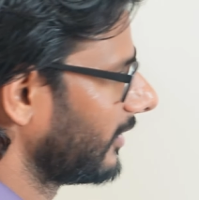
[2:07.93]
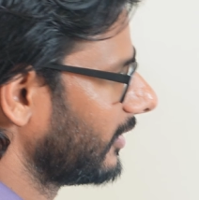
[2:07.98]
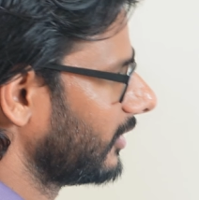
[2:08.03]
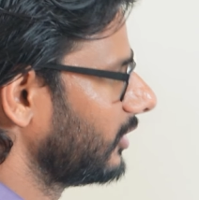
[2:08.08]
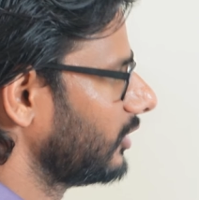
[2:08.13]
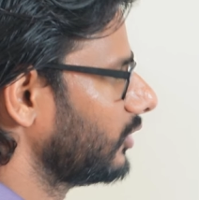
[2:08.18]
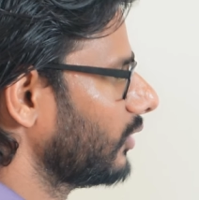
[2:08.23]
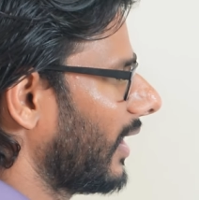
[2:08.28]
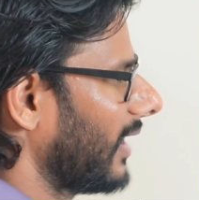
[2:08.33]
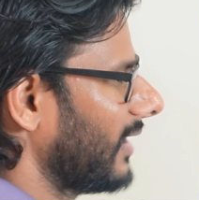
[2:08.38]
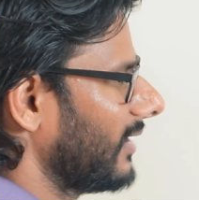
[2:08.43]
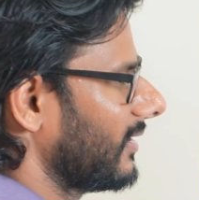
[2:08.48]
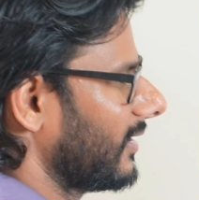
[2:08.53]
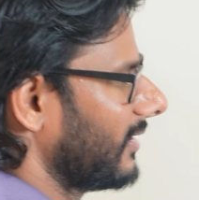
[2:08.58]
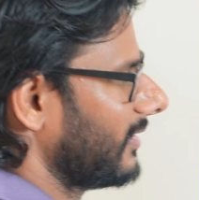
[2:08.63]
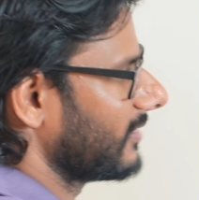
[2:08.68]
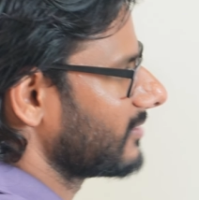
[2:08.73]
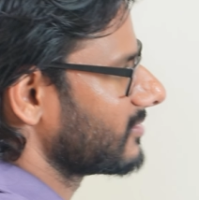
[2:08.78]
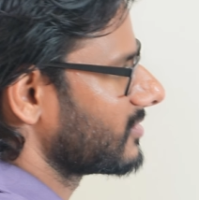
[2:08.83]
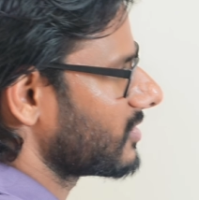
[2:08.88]
You are
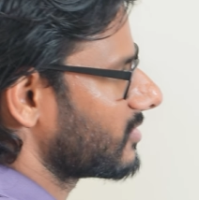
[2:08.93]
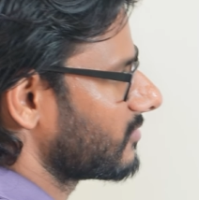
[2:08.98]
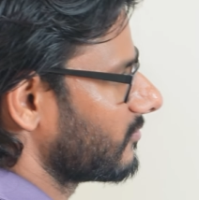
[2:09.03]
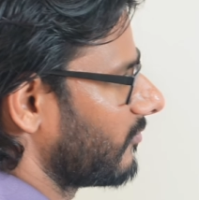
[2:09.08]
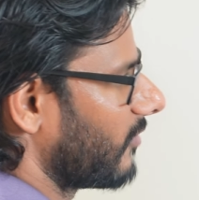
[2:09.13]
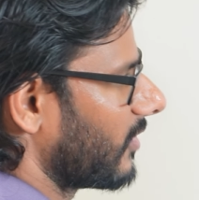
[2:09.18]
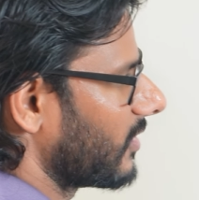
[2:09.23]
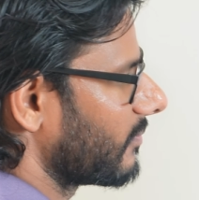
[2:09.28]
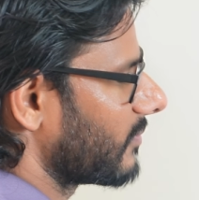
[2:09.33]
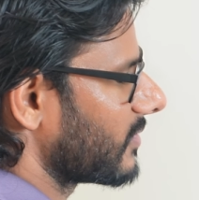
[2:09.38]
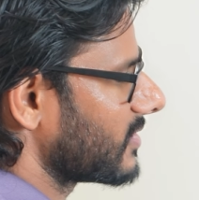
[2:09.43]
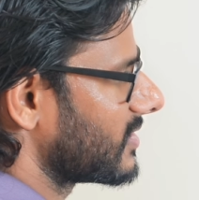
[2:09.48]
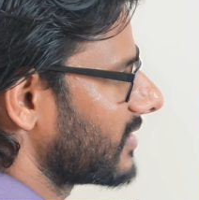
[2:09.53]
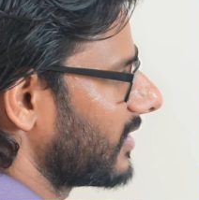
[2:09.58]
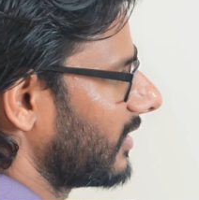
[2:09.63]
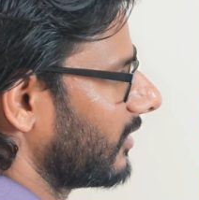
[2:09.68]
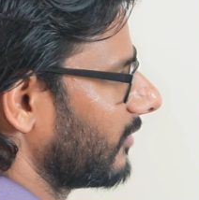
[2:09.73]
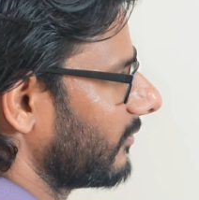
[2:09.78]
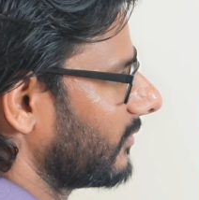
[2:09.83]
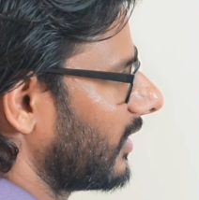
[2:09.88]
learning just
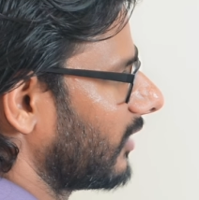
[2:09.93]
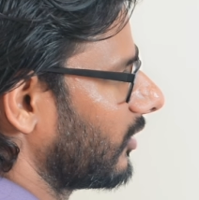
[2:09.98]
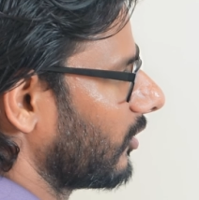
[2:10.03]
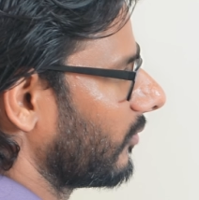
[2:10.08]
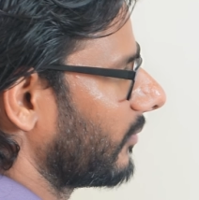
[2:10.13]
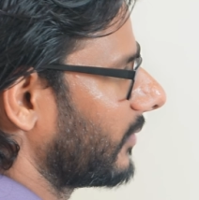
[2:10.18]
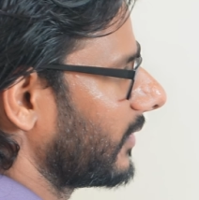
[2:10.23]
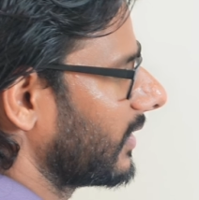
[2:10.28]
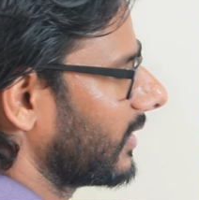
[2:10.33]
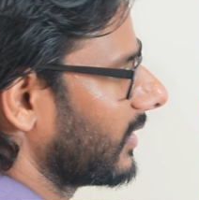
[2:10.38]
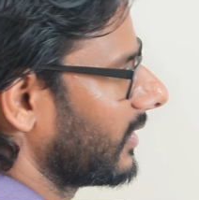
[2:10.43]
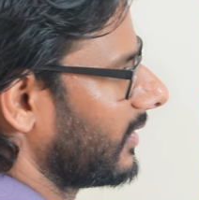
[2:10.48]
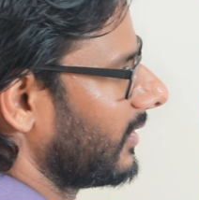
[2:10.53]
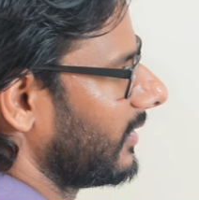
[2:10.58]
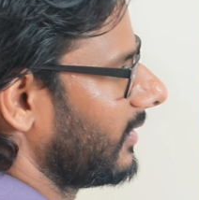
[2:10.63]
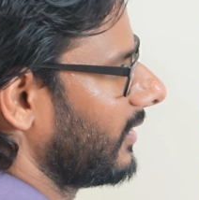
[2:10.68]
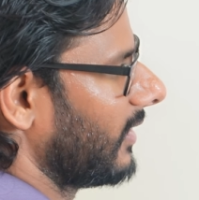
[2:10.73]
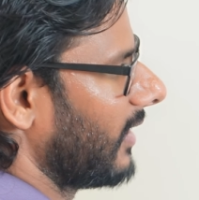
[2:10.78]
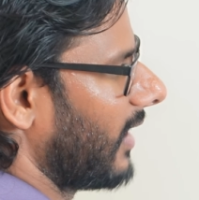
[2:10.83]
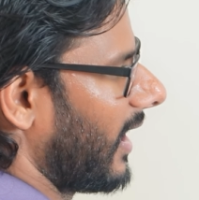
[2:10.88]
1% of the topic,
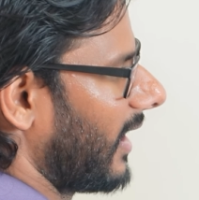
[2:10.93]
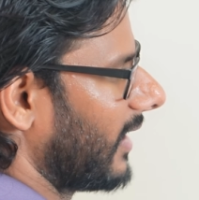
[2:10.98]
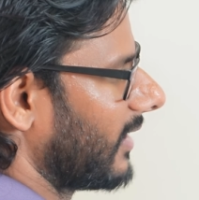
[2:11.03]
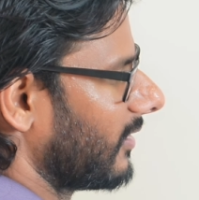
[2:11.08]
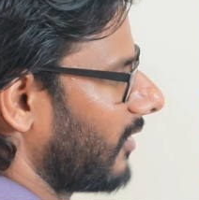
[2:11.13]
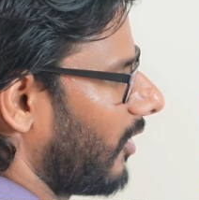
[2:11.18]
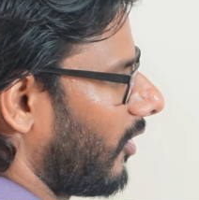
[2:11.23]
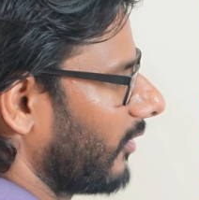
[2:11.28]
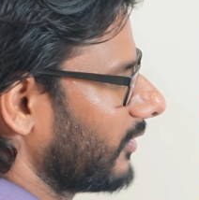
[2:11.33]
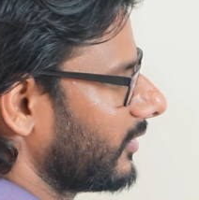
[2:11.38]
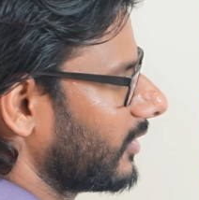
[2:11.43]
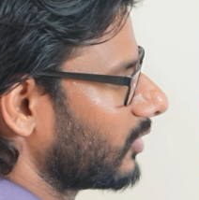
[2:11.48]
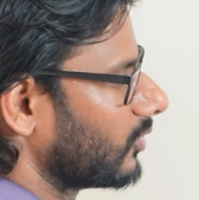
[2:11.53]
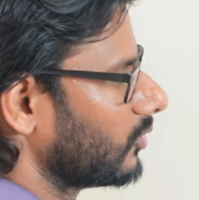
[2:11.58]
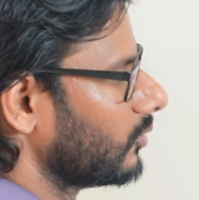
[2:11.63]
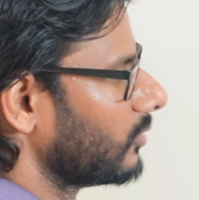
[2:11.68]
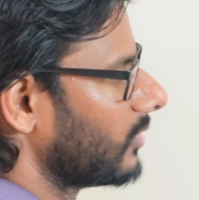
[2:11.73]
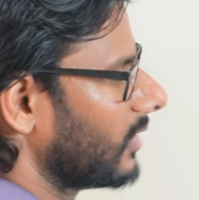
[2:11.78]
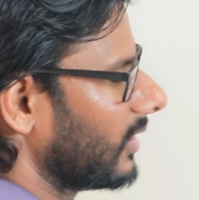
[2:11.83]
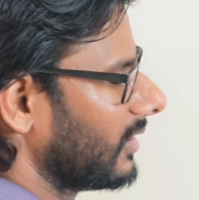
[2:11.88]
and on the
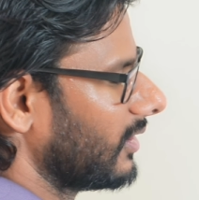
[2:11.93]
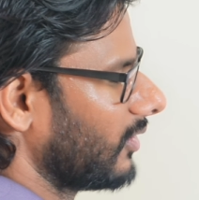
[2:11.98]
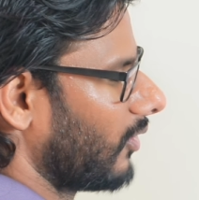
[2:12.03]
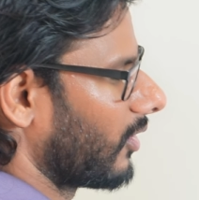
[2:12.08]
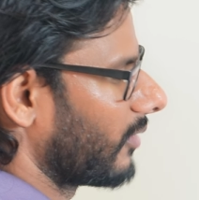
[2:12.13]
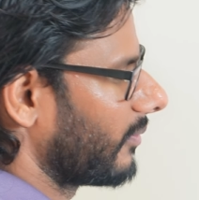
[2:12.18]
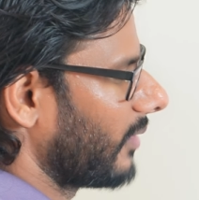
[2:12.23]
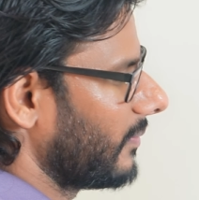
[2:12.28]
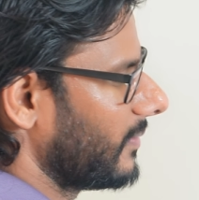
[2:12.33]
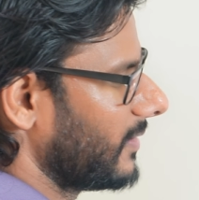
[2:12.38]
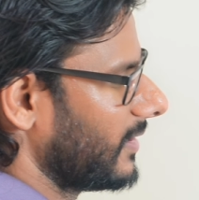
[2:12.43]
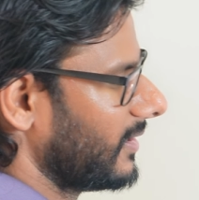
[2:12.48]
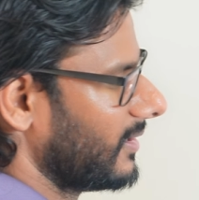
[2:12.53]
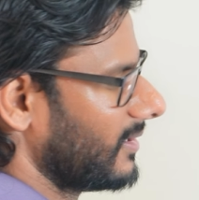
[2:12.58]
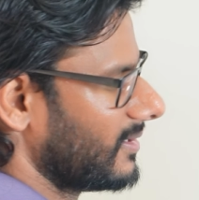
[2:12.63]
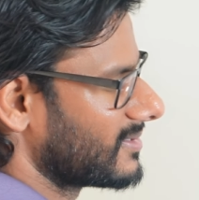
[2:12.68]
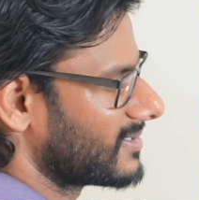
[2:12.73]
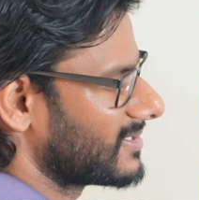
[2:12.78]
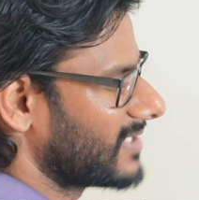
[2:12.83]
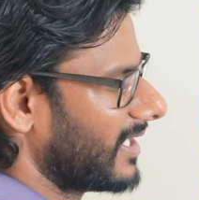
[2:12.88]
Google or maybe
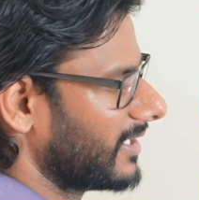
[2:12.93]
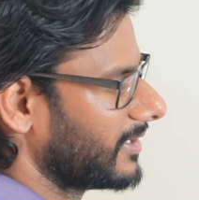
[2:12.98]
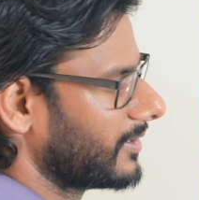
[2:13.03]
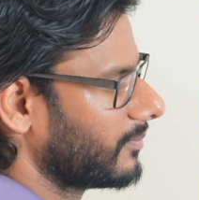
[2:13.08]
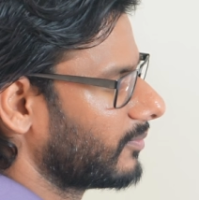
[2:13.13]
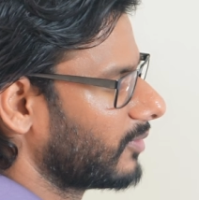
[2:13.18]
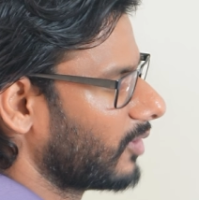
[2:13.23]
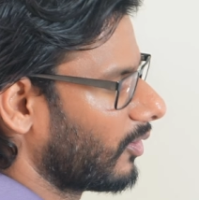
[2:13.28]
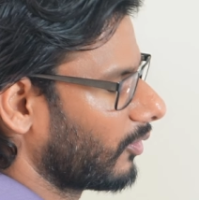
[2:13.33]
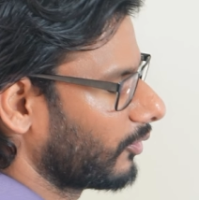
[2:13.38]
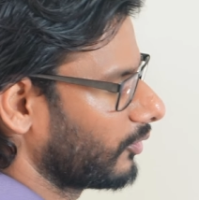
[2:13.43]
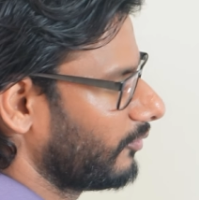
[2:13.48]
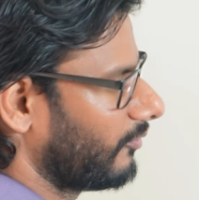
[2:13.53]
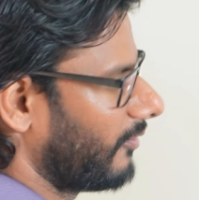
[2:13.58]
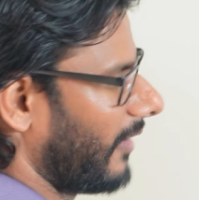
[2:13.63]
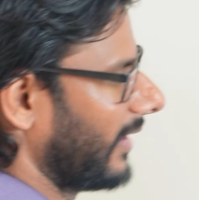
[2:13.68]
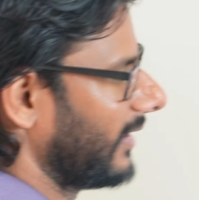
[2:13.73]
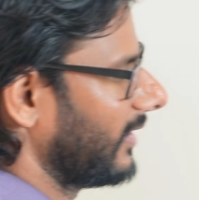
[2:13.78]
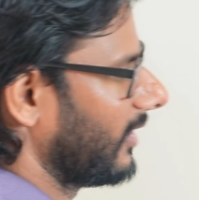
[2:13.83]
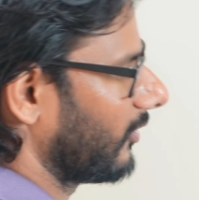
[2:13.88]
inside the blog you
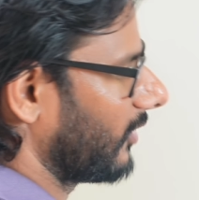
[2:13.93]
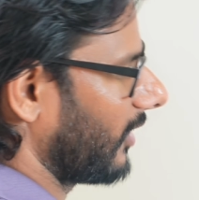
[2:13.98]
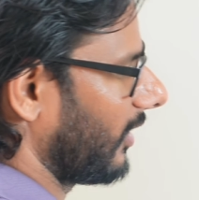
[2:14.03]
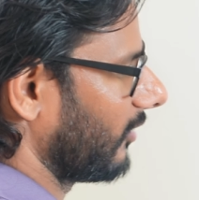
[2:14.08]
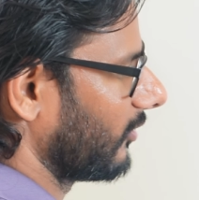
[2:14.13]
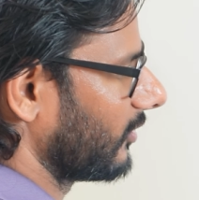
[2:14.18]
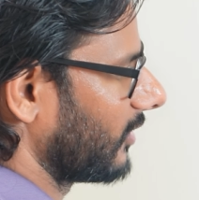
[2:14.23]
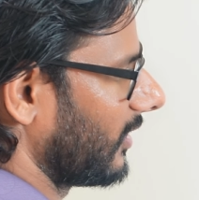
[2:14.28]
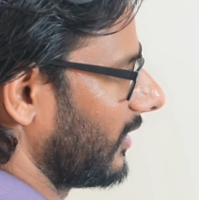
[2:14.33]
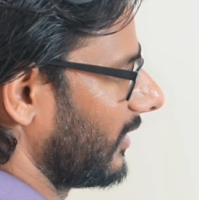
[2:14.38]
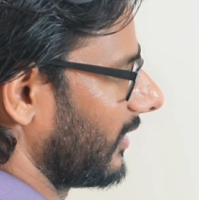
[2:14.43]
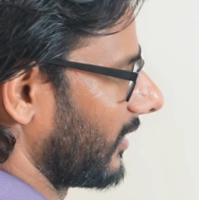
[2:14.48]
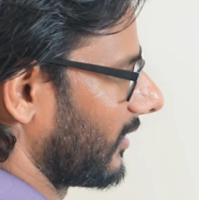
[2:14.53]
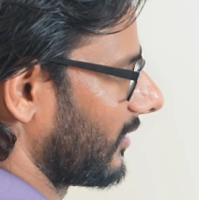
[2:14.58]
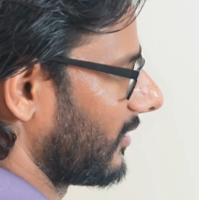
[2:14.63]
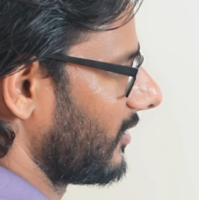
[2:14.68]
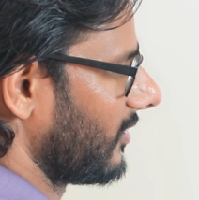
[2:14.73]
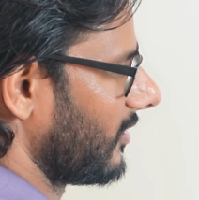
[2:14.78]
find out another link.